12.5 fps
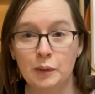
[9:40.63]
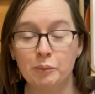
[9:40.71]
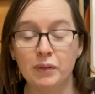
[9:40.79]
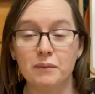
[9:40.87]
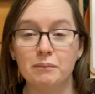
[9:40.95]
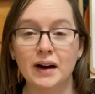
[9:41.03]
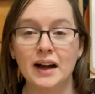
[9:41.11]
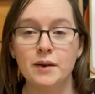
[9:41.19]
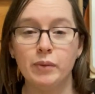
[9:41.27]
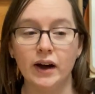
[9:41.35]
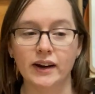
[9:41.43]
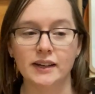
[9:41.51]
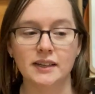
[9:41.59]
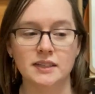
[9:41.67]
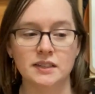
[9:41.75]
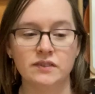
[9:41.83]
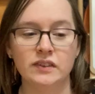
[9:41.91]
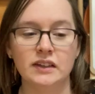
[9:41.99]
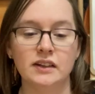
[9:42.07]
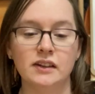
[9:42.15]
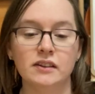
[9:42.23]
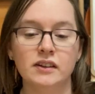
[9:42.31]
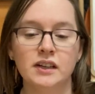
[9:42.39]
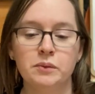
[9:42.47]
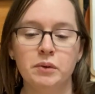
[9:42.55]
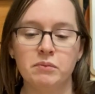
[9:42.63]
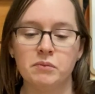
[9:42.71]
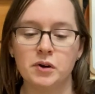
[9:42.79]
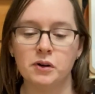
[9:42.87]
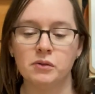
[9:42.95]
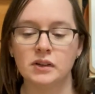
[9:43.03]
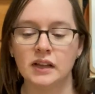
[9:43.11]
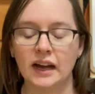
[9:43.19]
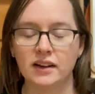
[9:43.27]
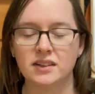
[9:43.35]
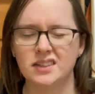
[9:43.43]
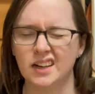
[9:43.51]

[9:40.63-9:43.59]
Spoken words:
but my body is feeling a little bit more relaxed.